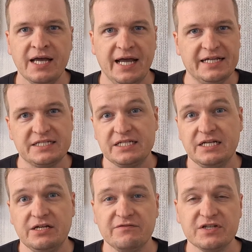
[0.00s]
and
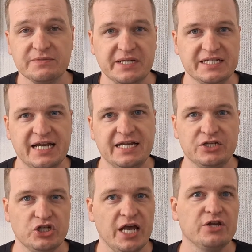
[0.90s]
seeing if this makes any
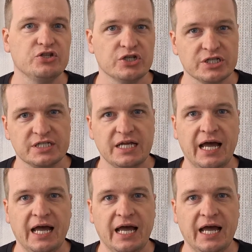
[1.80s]
changes